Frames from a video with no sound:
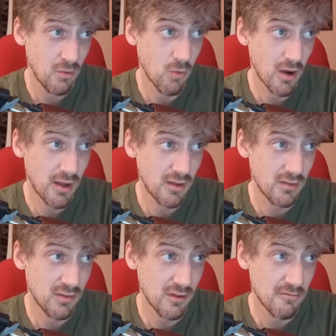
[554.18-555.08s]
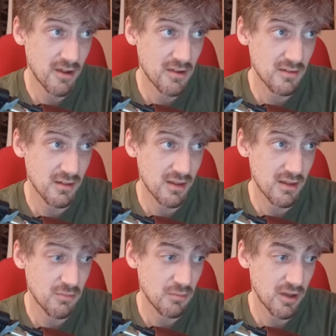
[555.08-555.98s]
Why isn't the face and
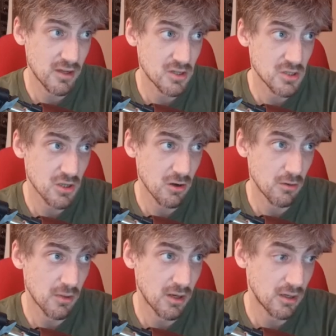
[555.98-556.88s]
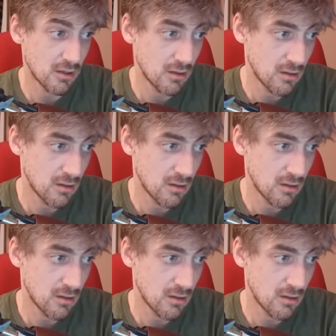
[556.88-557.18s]
lips page opening?